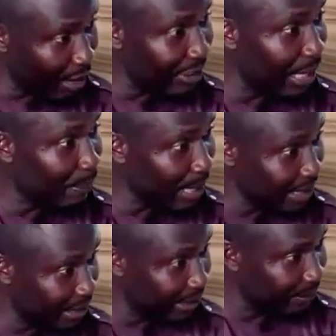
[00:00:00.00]
of their
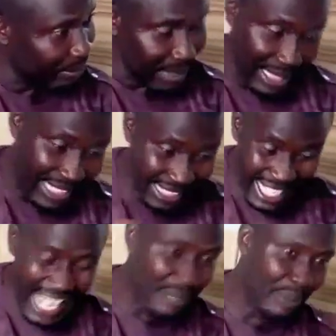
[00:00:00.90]
presence. Then
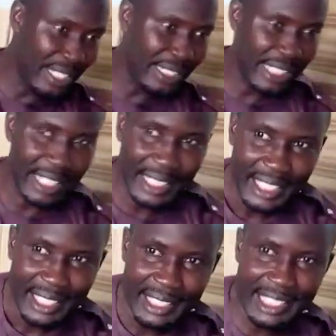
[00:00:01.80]
that being said,
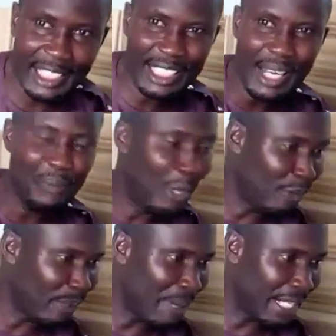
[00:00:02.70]
there's another
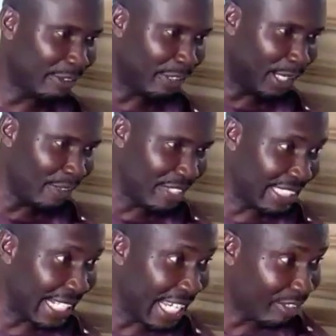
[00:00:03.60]
beautiful part of all of
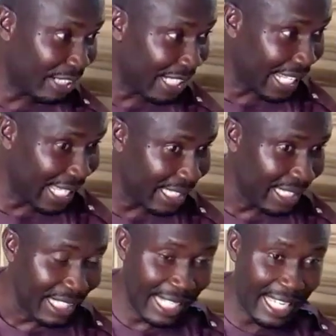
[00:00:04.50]
these that I actually like.
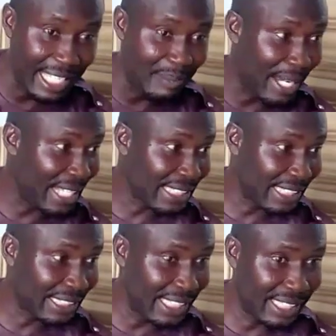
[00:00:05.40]
Like in
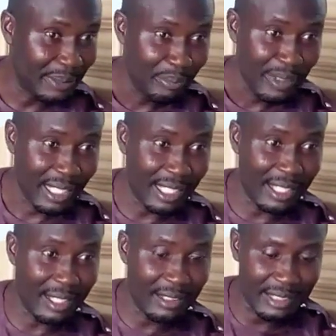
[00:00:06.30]
Bayelsa State,
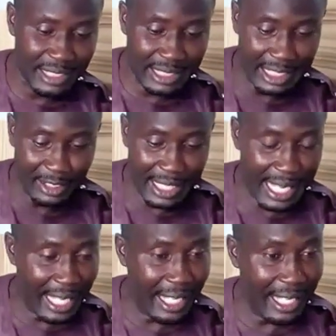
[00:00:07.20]
this is
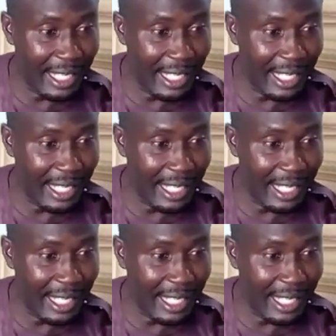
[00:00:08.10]
another